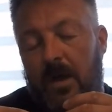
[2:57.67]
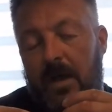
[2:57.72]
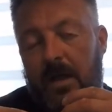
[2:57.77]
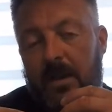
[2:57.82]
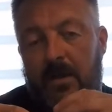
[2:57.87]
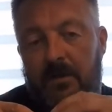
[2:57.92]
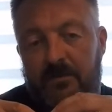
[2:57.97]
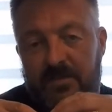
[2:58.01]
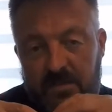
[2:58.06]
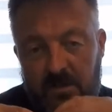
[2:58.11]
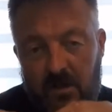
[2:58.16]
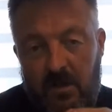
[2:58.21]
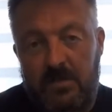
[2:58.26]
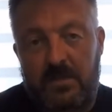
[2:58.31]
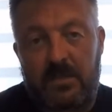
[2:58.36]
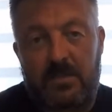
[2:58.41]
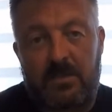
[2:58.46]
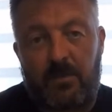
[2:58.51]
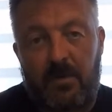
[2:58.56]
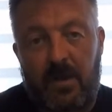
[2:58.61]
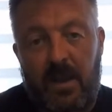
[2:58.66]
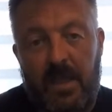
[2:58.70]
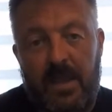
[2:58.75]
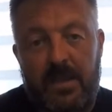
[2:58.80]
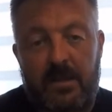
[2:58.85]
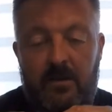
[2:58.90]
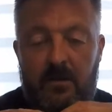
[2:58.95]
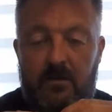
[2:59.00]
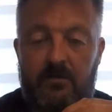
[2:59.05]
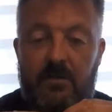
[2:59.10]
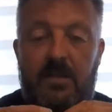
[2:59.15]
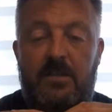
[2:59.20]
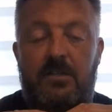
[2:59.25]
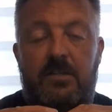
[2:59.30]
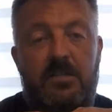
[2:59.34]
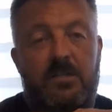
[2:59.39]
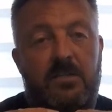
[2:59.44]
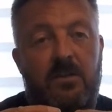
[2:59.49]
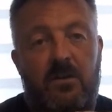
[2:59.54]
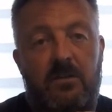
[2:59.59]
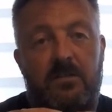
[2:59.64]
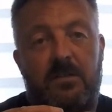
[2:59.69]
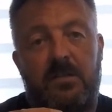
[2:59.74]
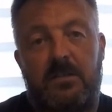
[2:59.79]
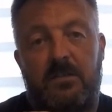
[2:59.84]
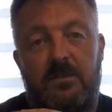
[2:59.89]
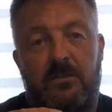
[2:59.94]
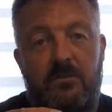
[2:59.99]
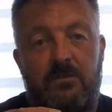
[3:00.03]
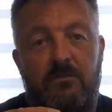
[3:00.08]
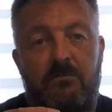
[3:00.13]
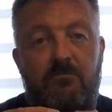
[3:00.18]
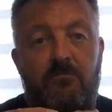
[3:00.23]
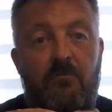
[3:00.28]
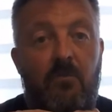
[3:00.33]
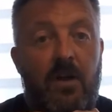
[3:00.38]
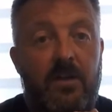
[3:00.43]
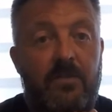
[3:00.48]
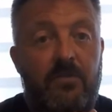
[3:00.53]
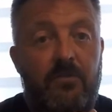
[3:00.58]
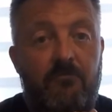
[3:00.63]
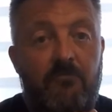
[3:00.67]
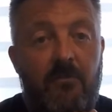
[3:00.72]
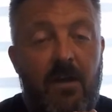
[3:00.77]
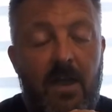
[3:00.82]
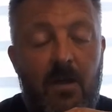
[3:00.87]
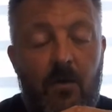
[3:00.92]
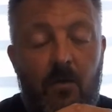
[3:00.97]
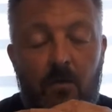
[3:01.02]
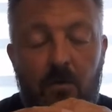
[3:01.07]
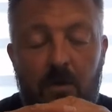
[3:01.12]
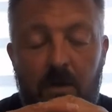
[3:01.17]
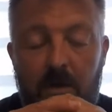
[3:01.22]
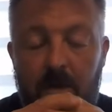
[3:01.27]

and I've started to plane, and I've actually started to ride the rail.